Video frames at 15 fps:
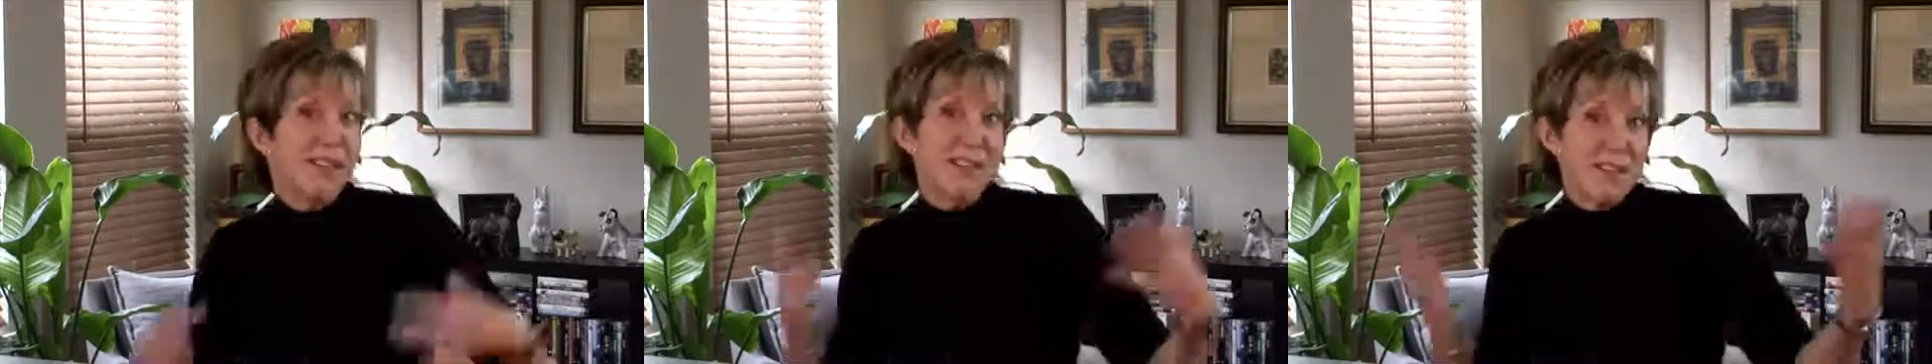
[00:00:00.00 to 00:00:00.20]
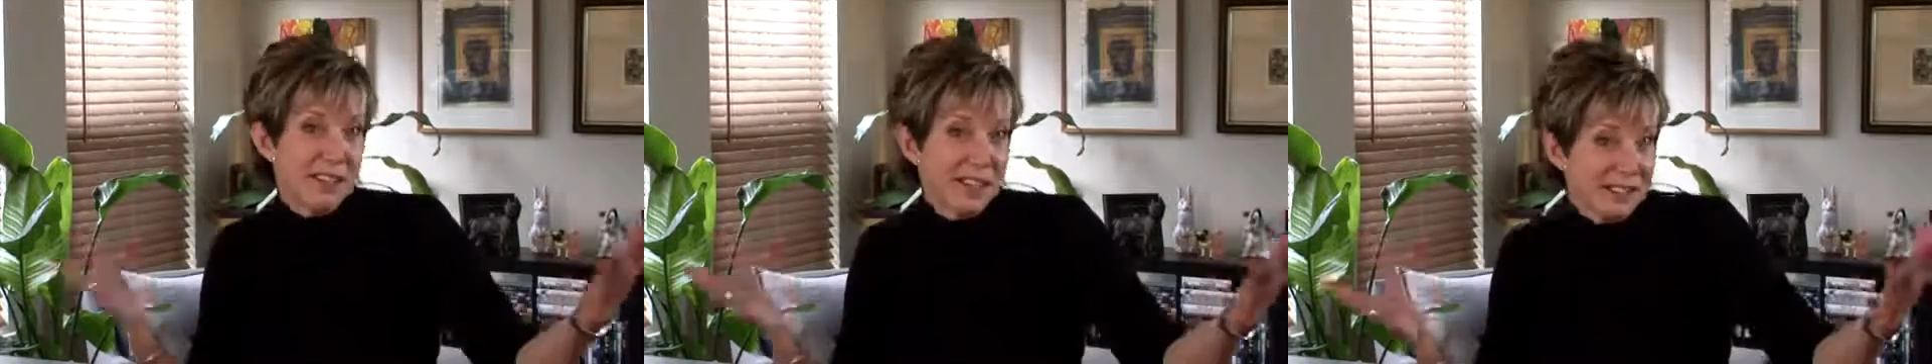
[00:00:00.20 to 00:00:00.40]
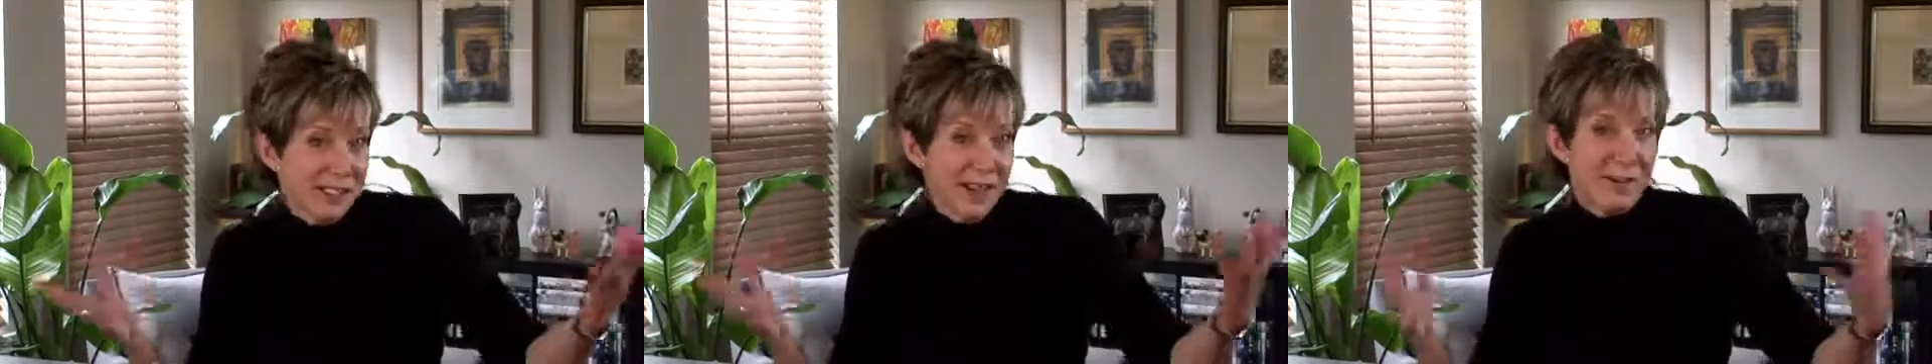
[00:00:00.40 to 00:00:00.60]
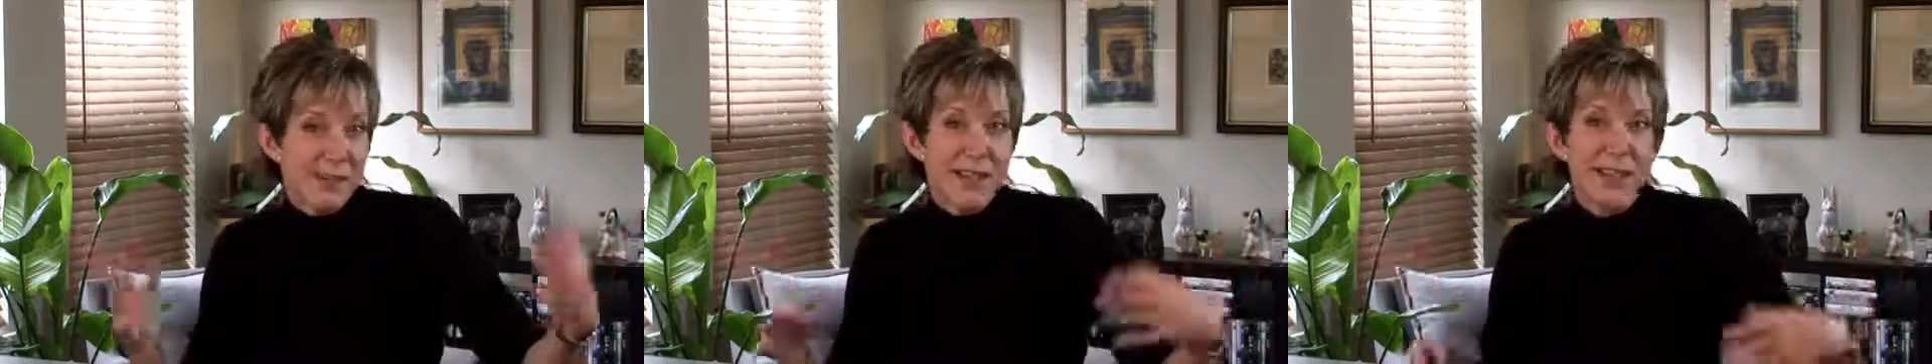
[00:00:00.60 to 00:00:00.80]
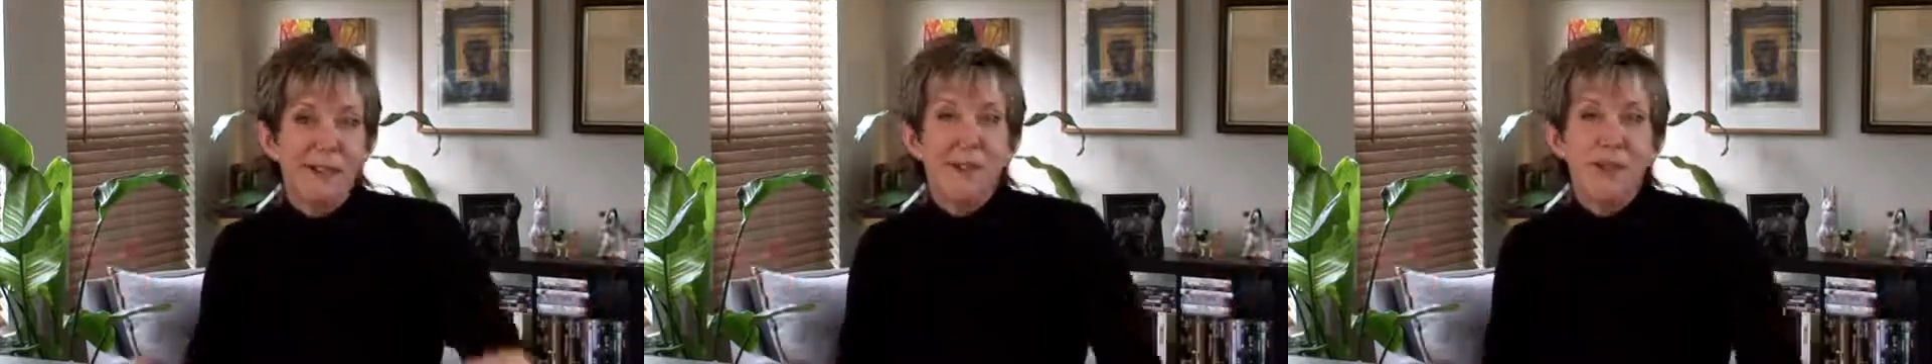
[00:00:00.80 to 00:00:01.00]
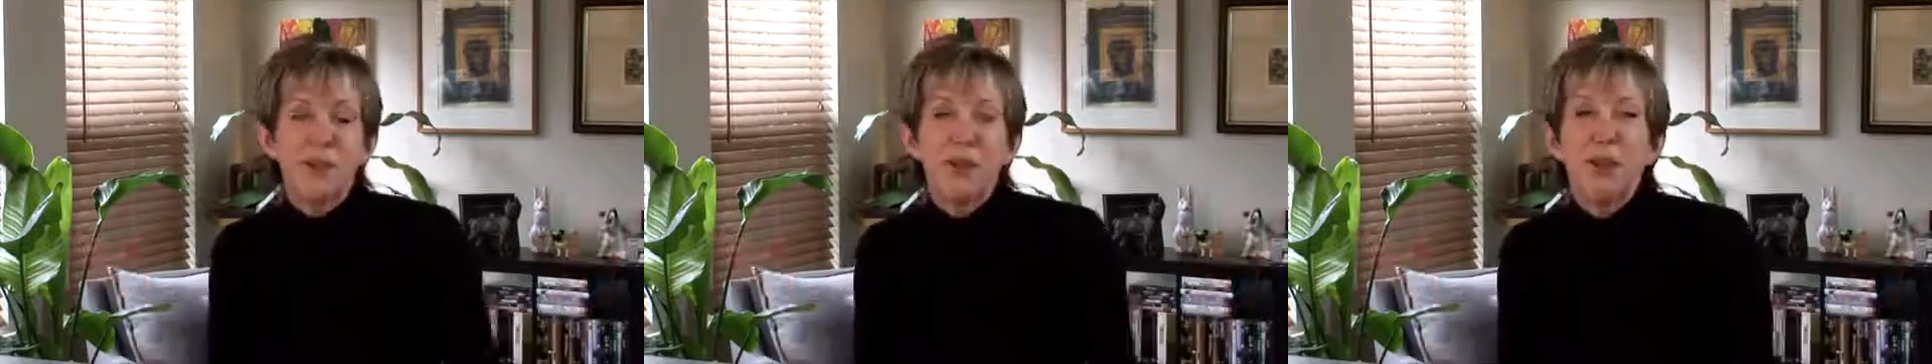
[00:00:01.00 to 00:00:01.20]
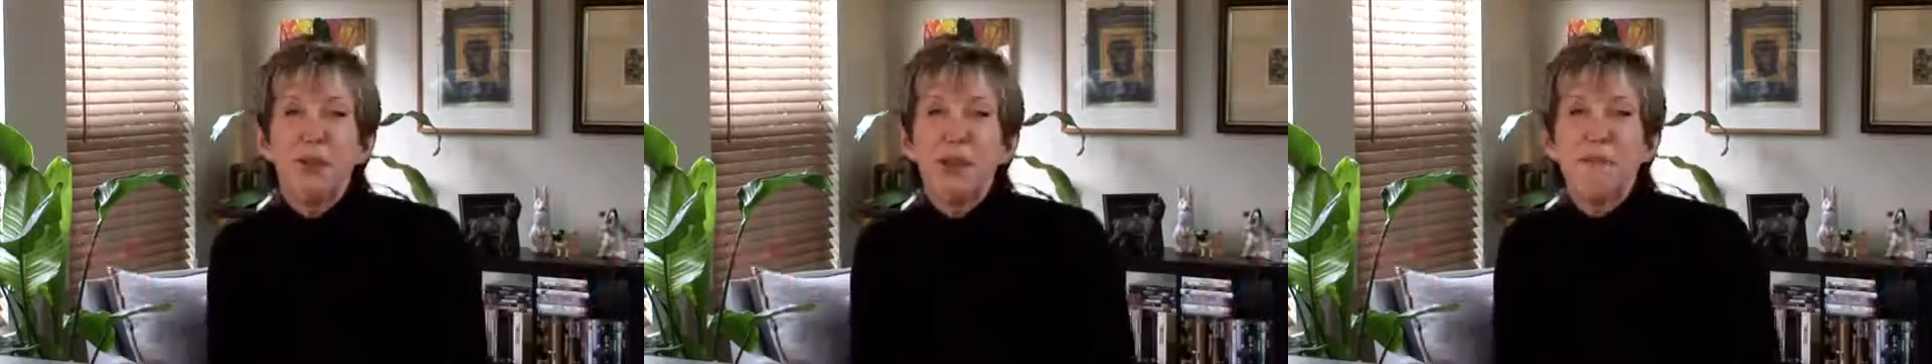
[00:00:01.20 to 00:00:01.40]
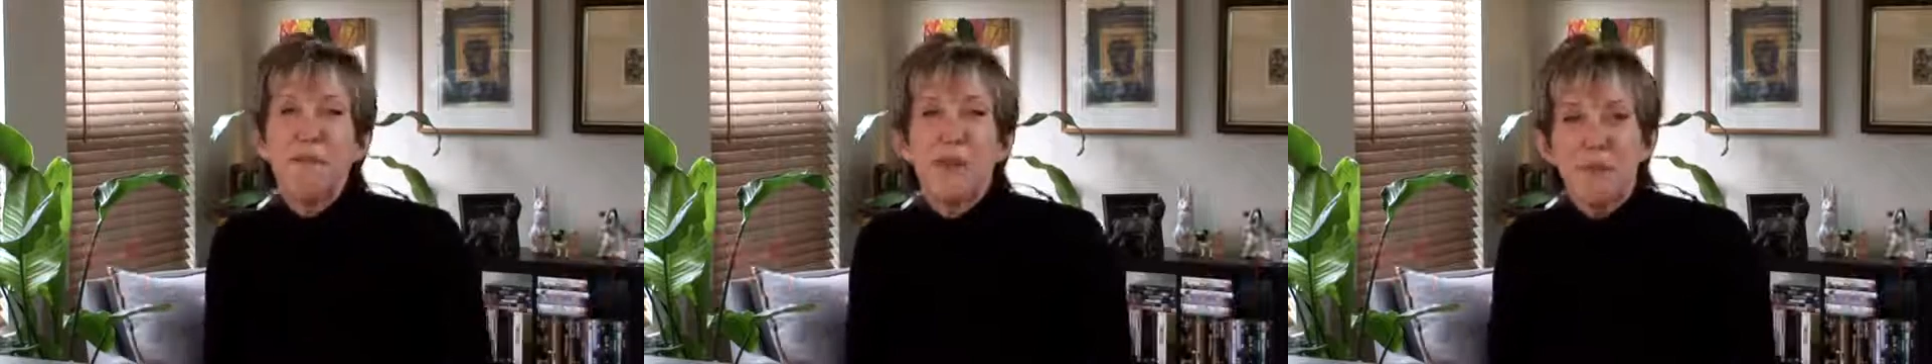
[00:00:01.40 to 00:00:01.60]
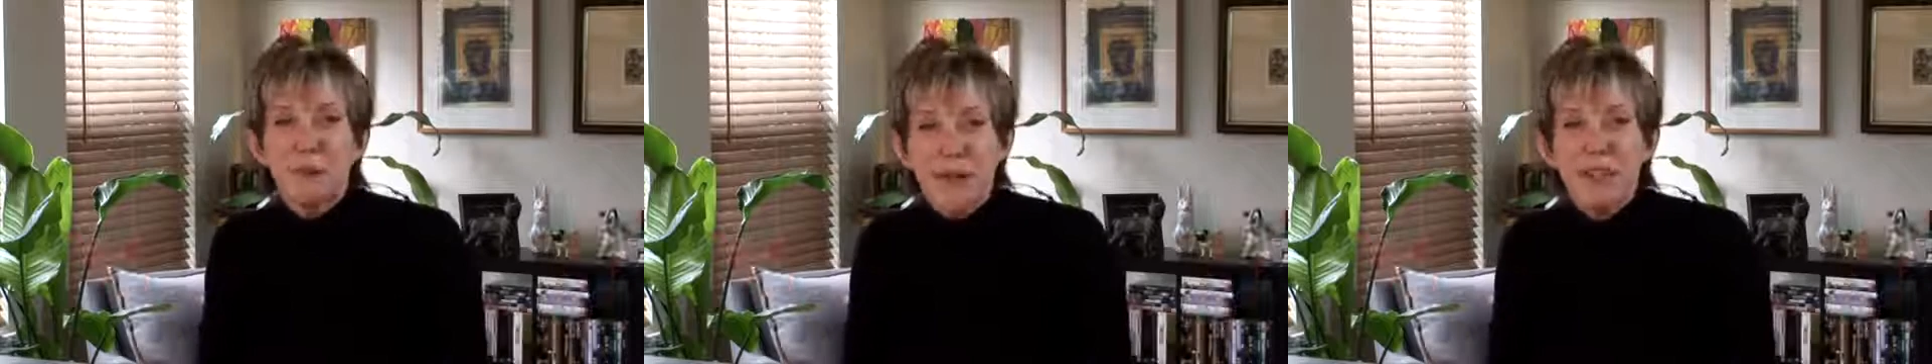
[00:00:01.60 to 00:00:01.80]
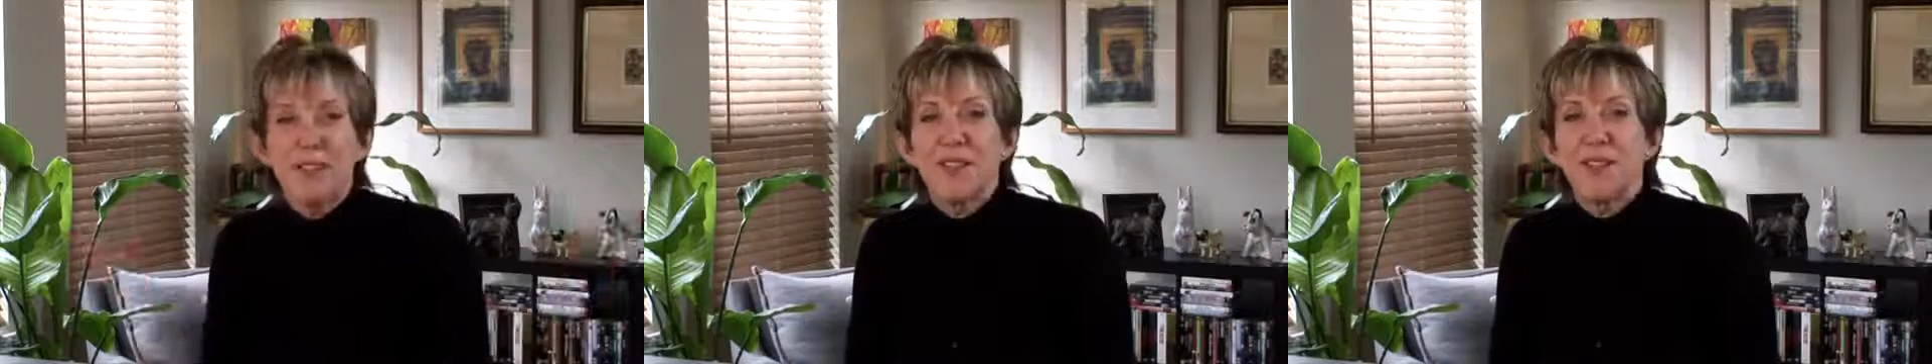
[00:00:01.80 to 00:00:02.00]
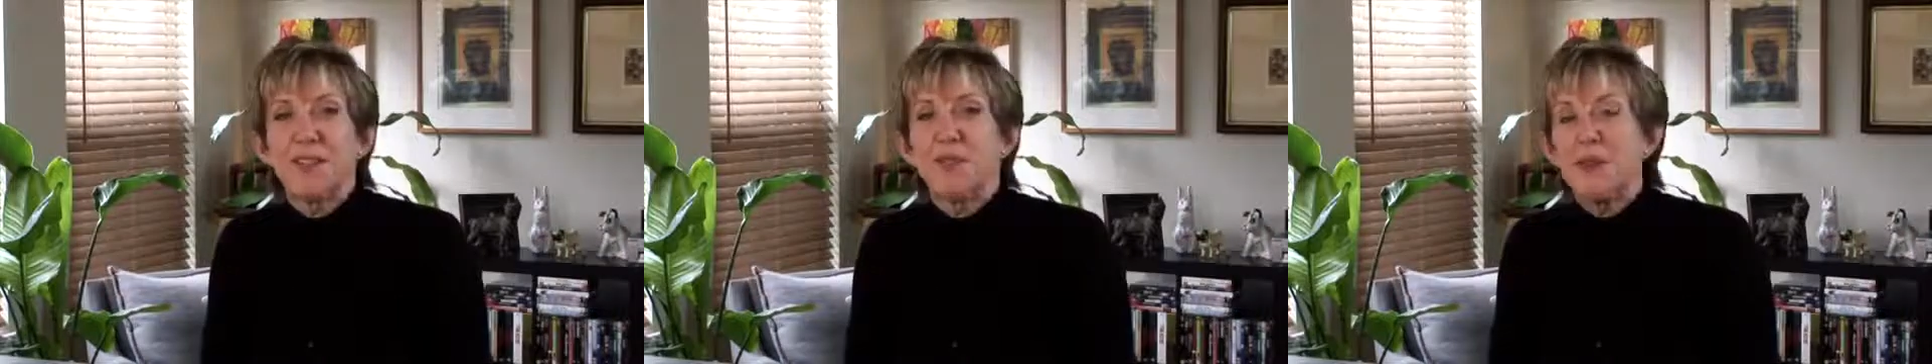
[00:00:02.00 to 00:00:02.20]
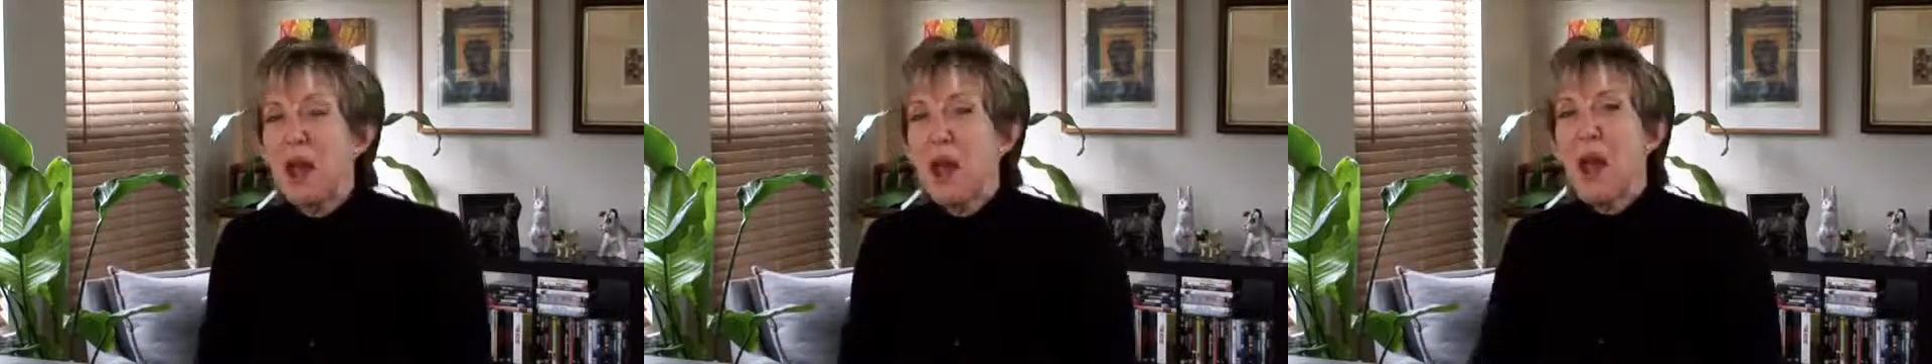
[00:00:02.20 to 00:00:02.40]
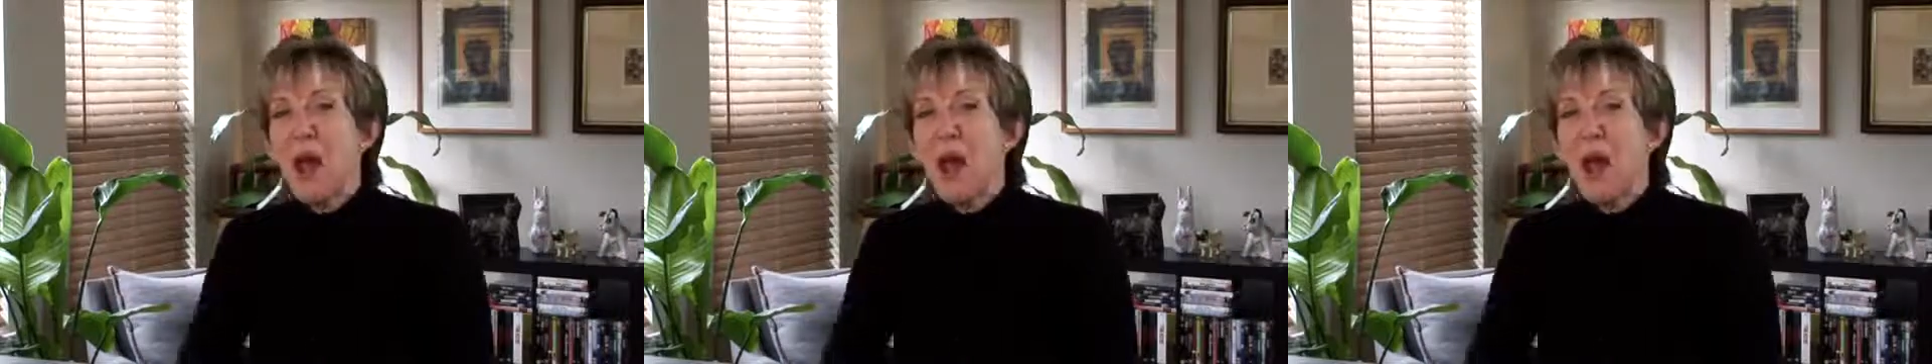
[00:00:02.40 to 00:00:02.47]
because then that would give you 30 more minutes to